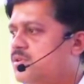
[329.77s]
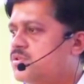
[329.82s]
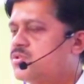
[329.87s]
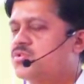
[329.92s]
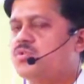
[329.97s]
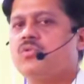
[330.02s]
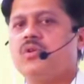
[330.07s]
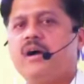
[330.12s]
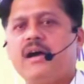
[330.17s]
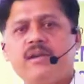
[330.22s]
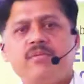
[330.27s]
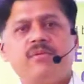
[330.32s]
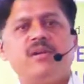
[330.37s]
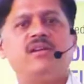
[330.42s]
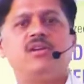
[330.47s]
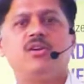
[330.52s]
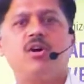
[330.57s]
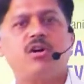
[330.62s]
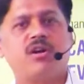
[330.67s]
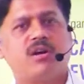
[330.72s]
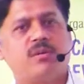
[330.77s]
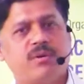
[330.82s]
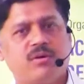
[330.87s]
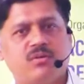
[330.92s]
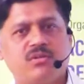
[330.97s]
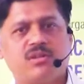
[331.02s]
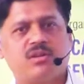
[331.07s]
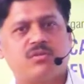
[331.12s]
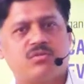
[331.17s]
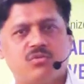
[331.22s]
So I will talk
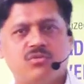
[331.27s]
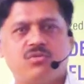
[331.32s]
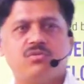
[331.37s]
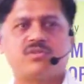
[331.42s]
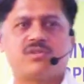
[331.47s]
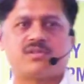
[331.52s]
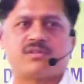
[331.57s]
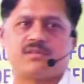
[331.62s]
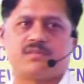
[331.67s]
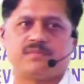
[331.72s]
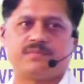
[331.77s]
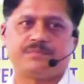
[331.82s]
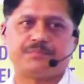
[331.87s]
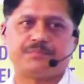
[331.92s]
about the course